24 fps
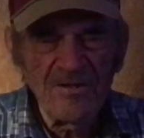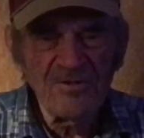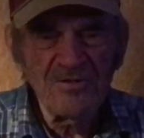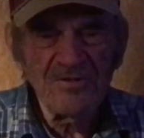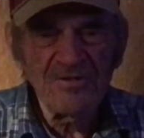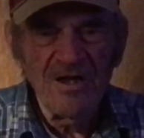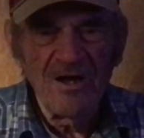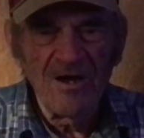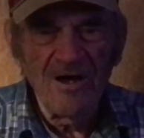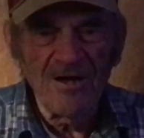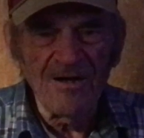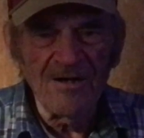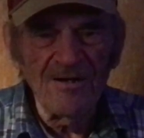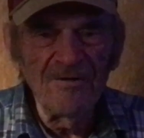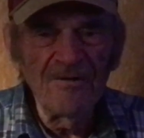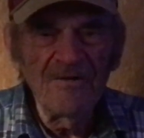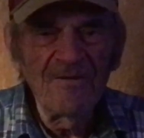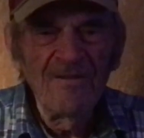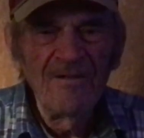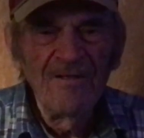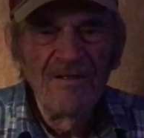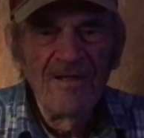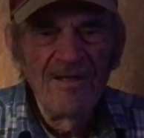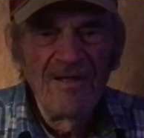sock,
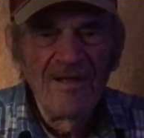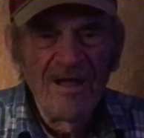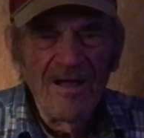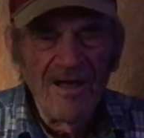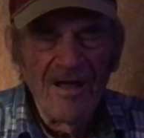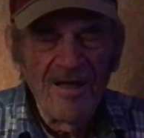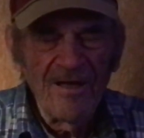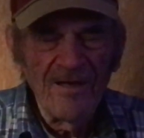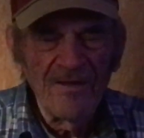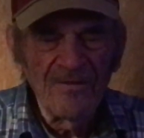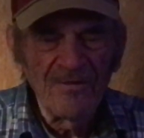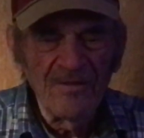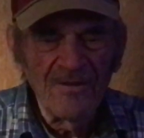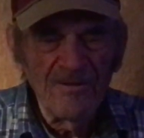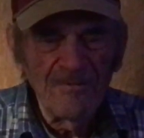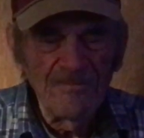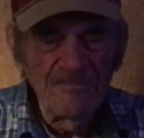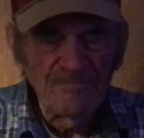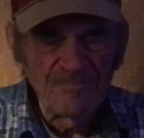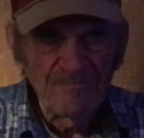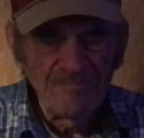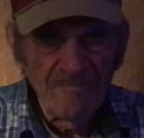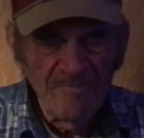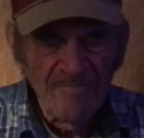and
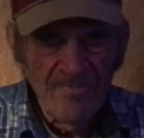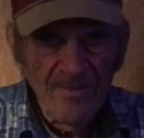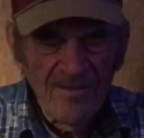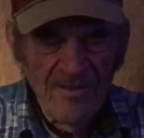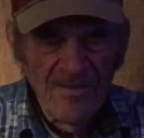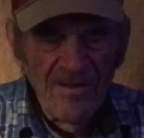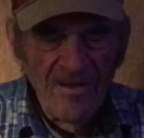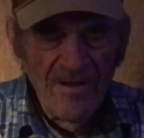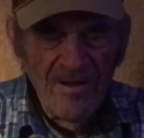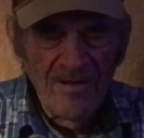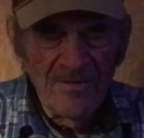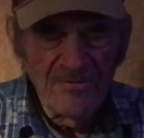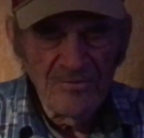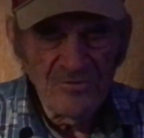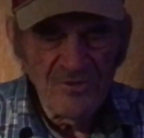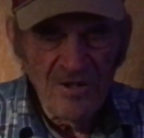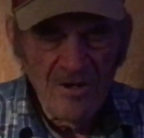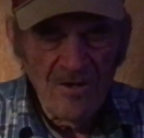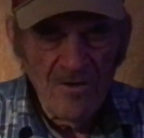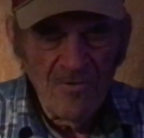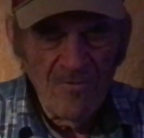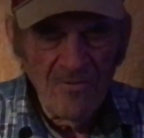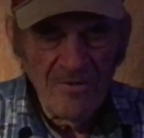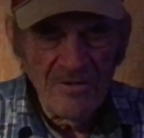there was
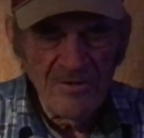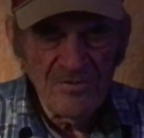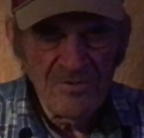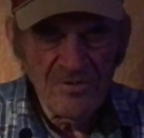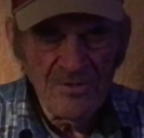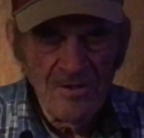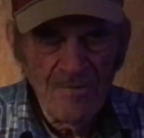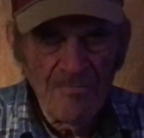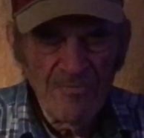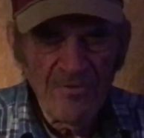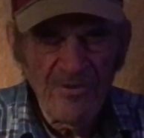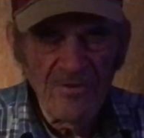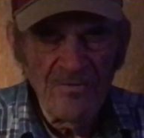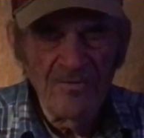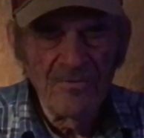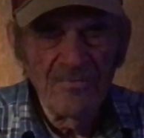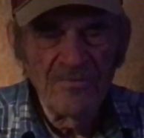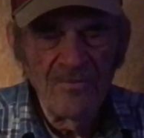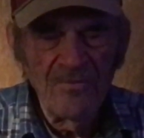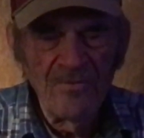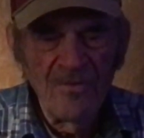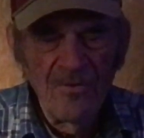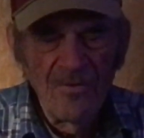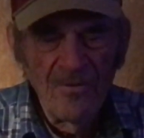always something
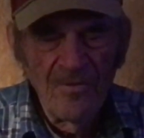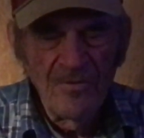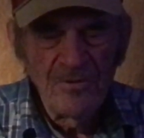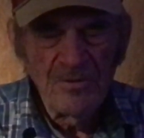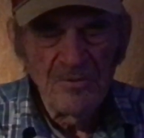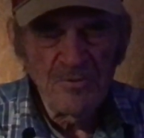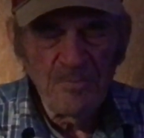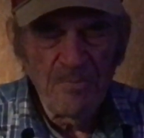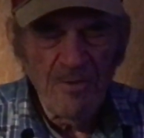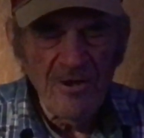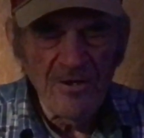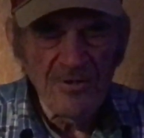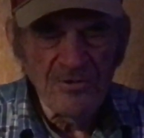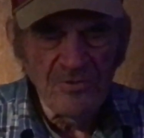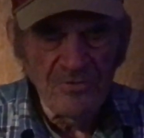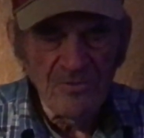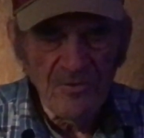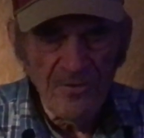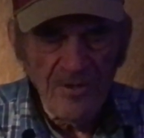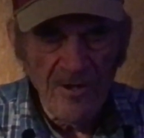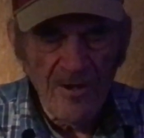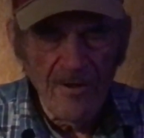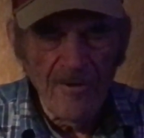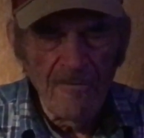special
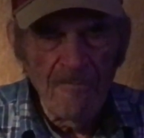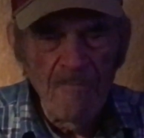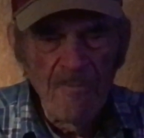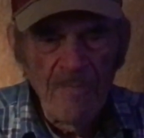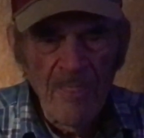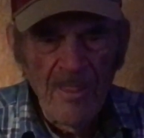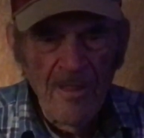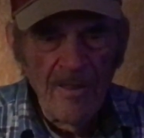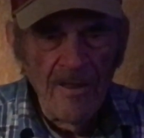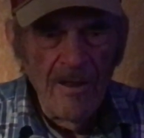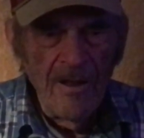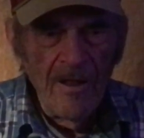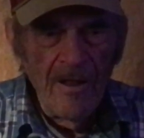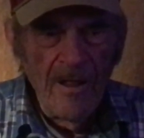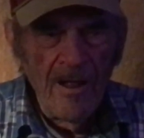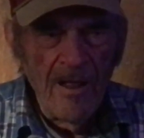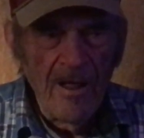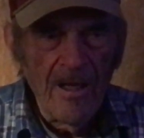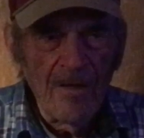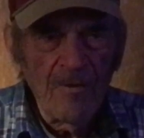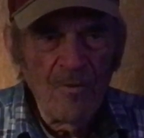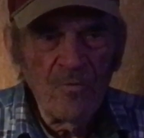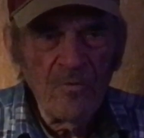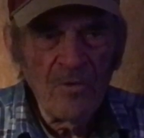there.
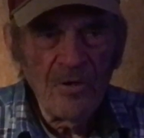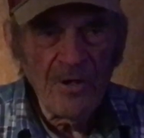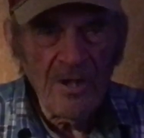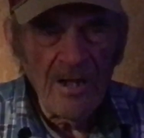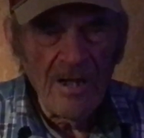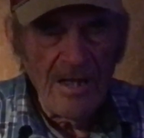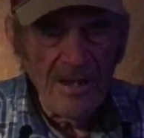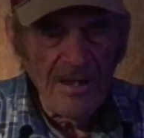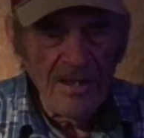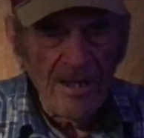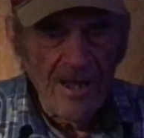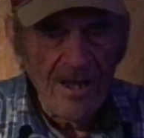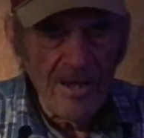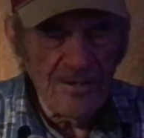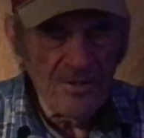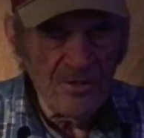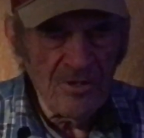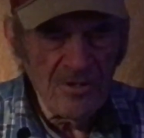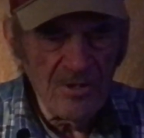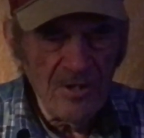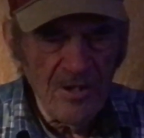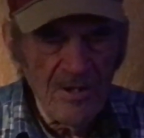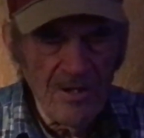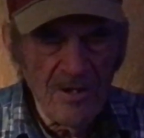And what I like to
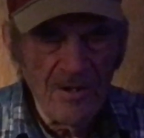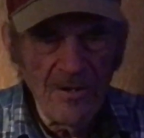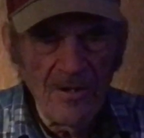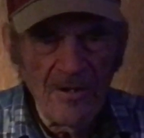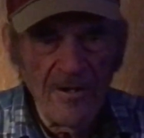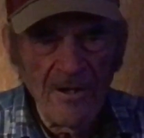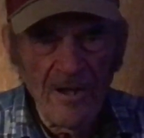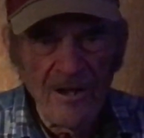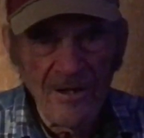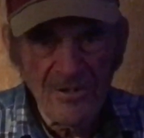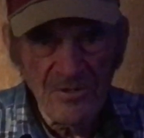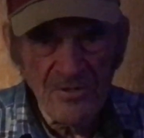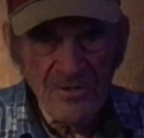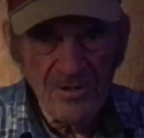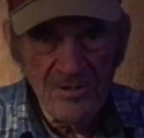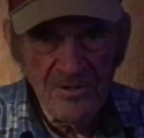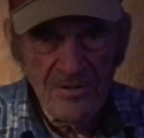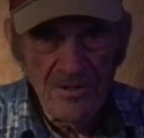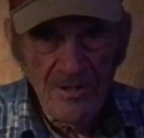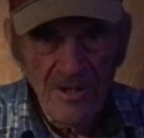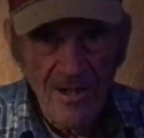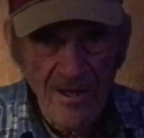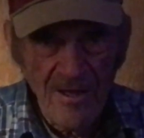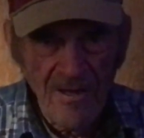get, and I still
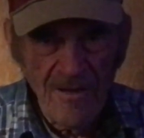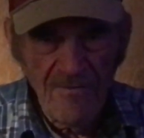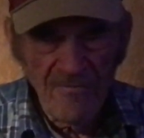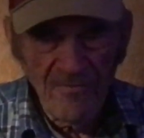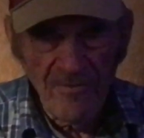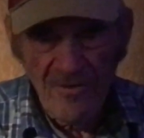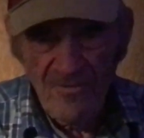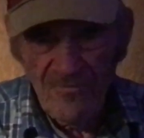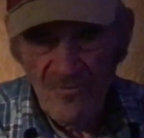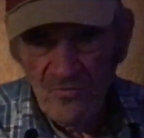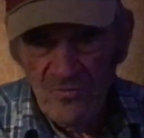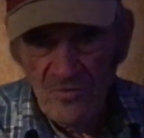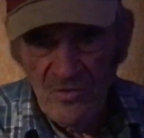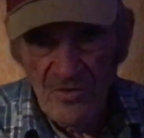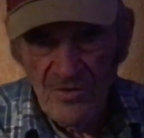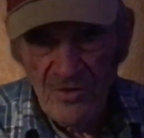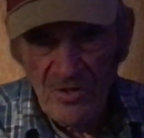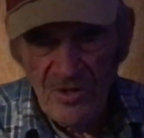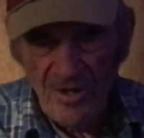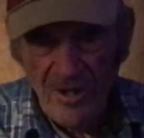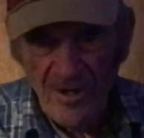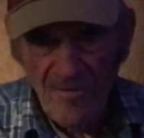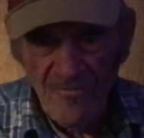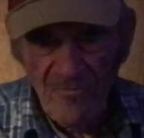have every one that
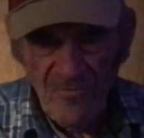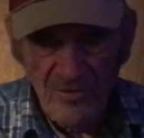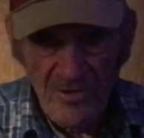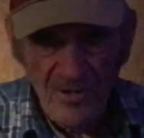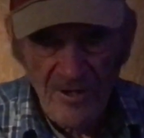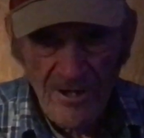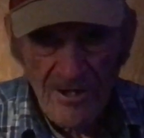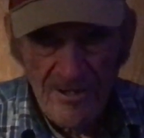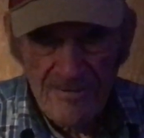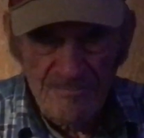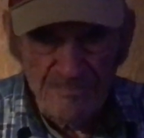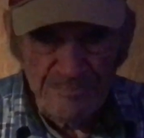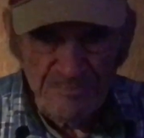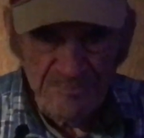I ever got,